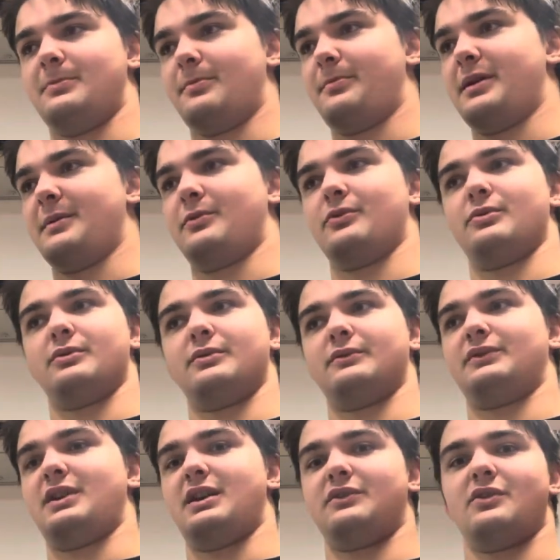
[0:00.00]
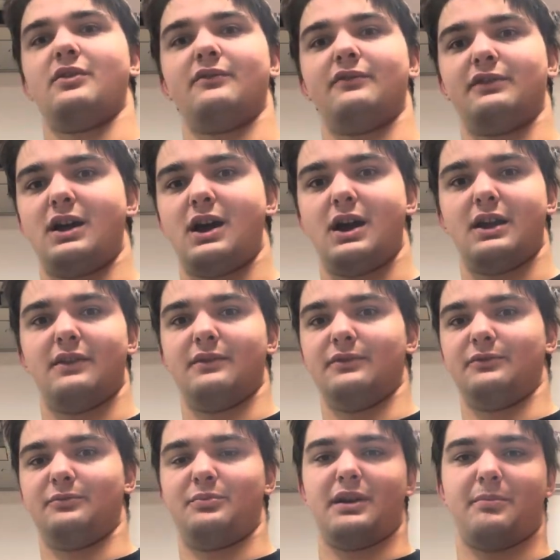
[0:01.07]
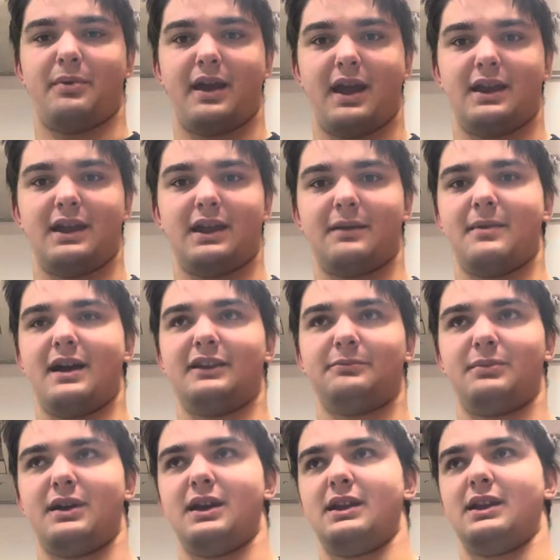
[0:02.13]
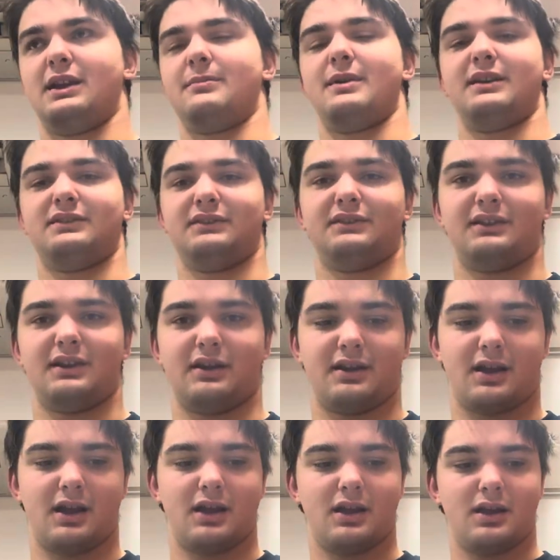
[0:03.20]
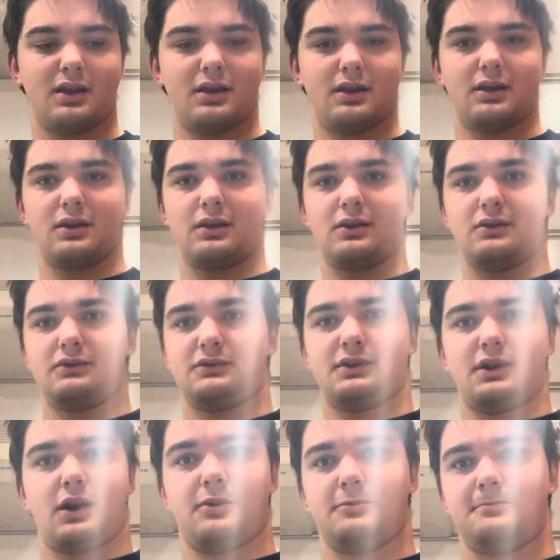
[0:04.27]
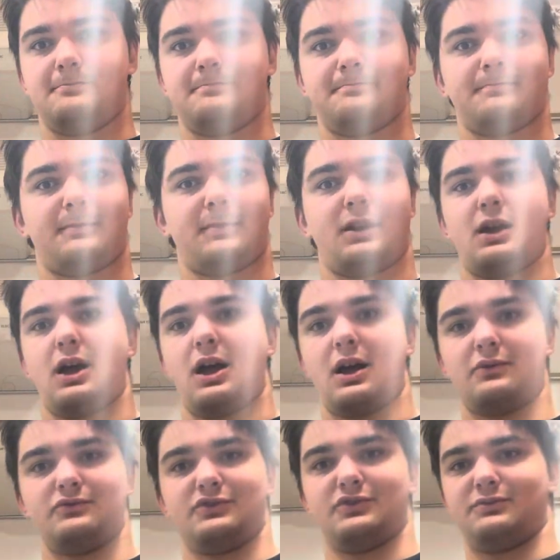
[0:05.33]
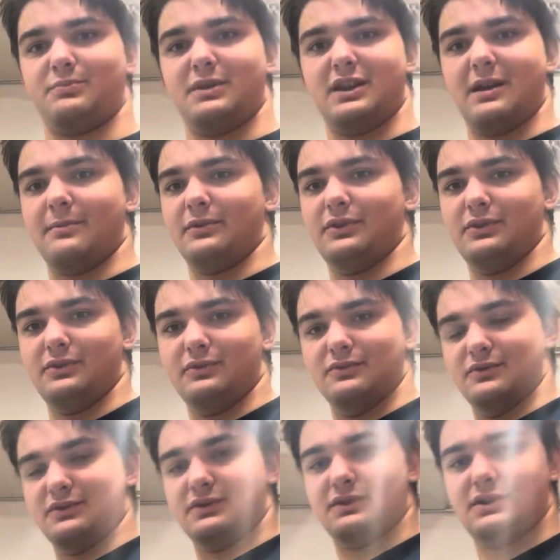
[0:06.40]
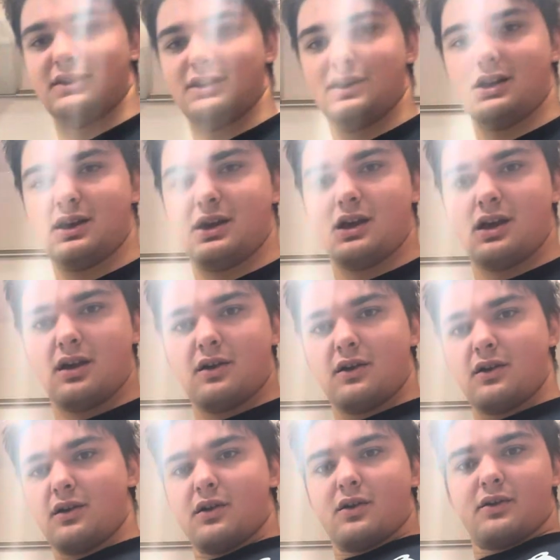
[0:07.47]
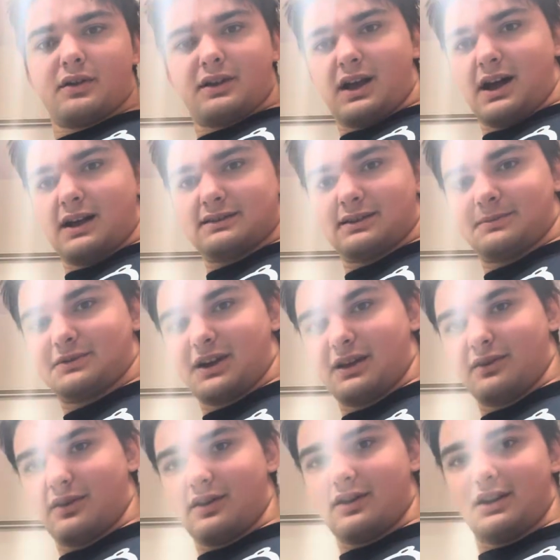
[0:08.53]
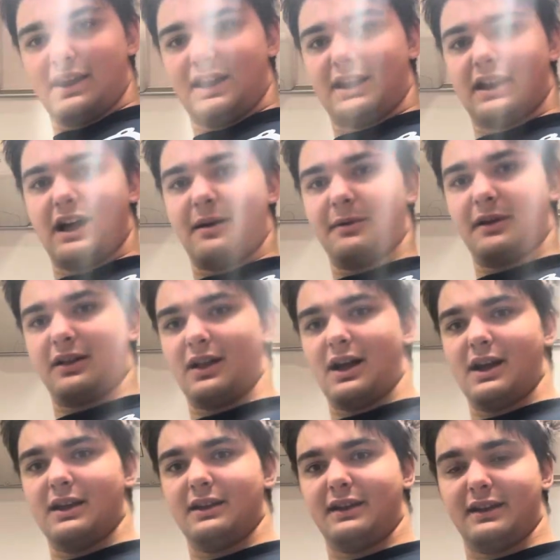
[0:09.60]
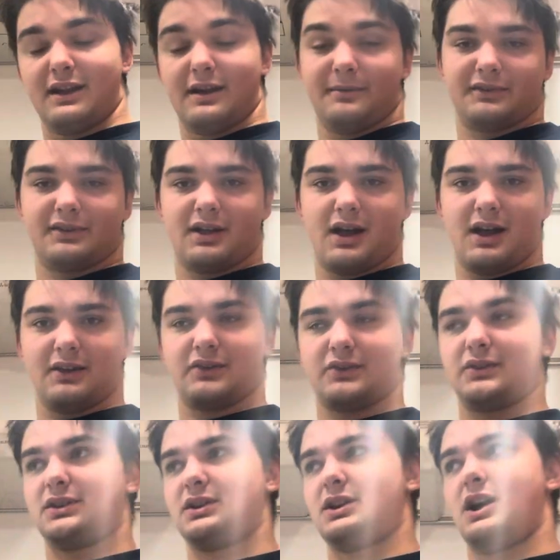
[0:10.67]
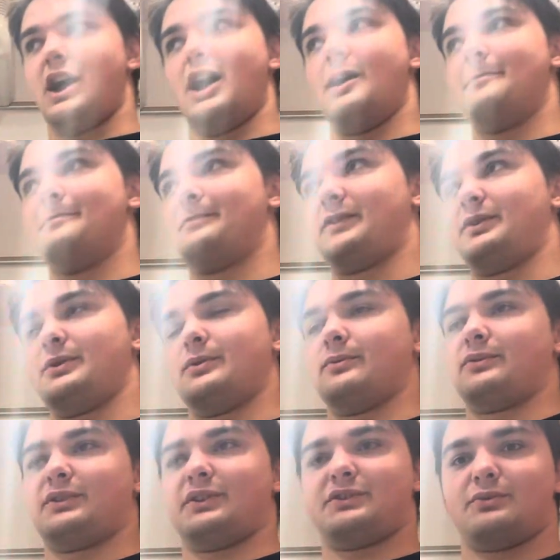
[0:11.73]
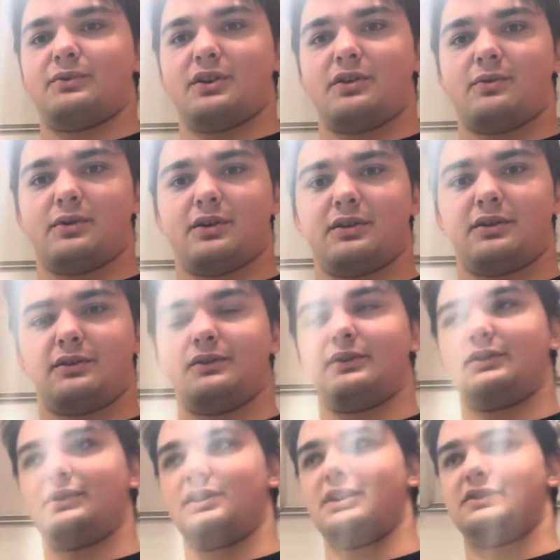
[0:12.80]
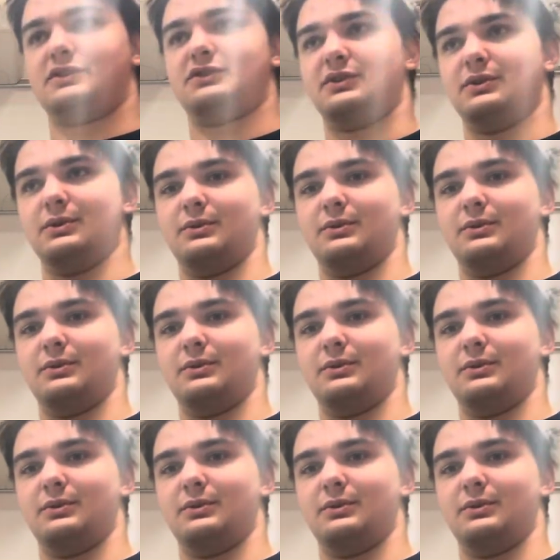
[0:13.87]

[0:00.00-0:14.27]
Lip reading: People were saying don't fly. There was big panic, mass hysteria. So just being able to use concepts I learned in economics class to such a real world issue